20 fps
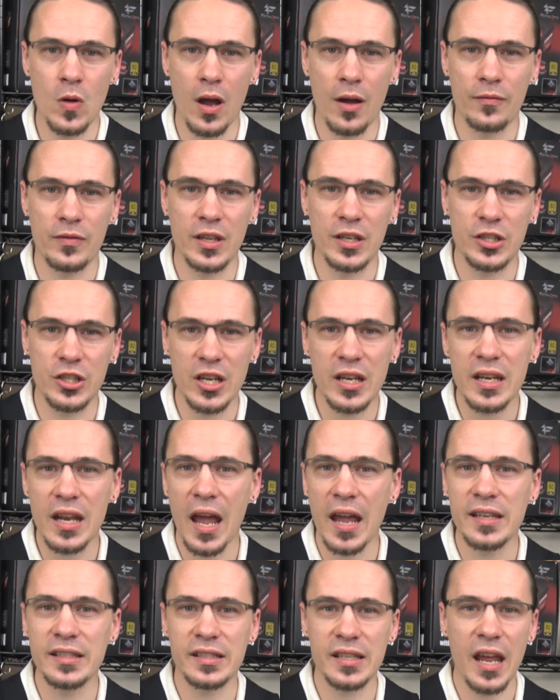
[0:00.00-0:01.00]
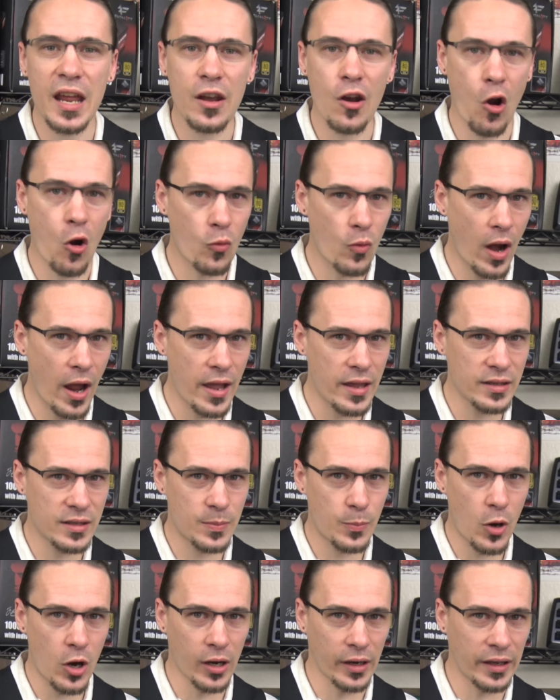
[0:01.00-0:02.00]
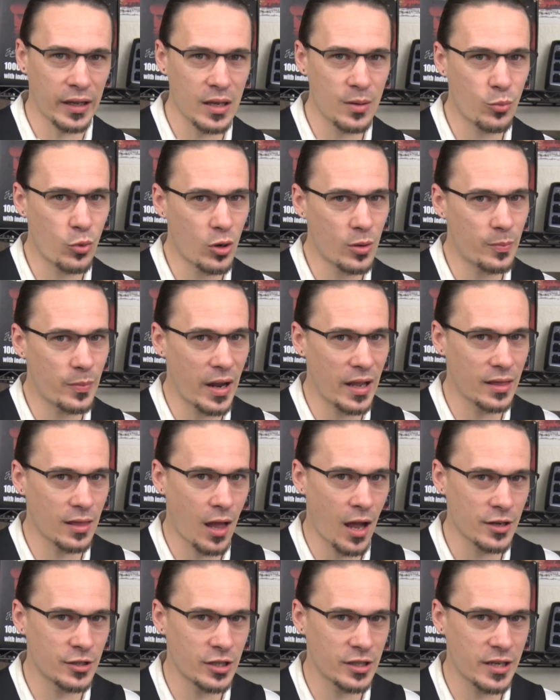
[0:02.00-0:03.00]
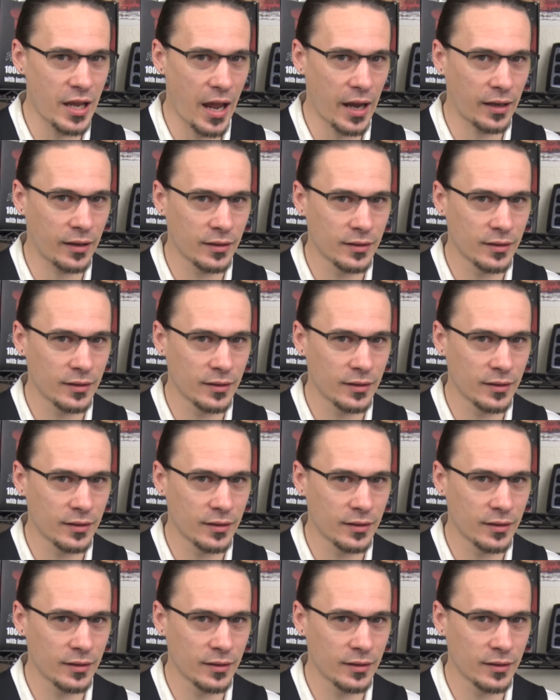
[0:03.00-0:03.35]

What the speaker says: of the G910 Orion Spark keyboard by Logitech.